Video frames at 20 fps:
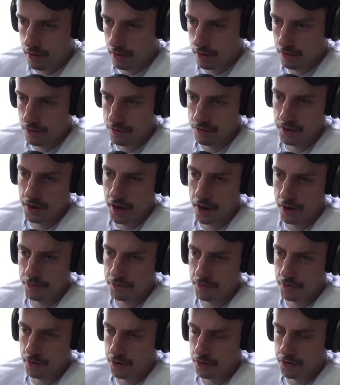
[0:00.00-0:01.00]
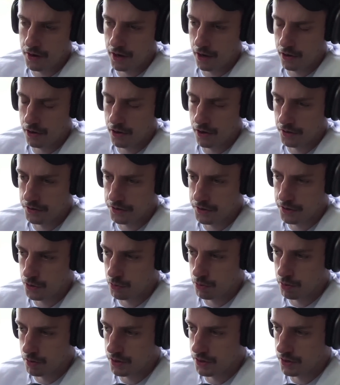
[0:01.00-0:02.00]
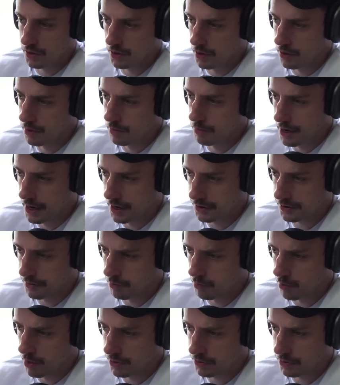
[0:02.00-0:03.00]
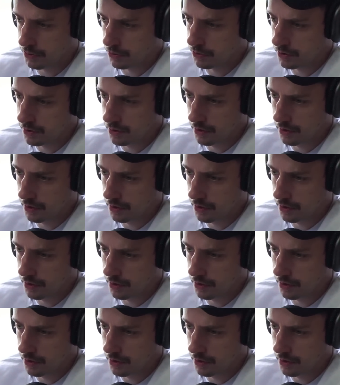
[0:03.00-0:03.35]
The outfit and haircut supersede the massive muscles.